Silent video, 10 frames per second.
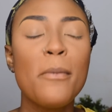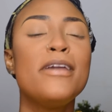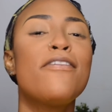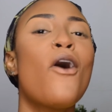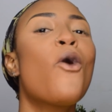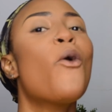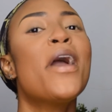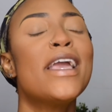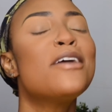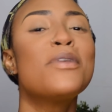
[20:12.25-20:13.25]
before
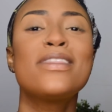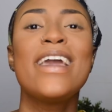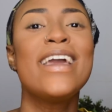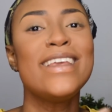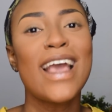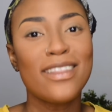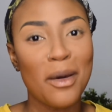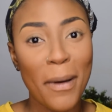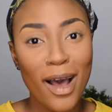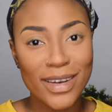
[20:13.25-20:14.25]
going in with any
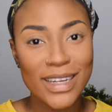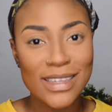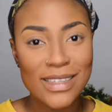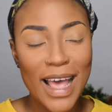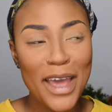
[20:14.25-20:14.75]
other powders.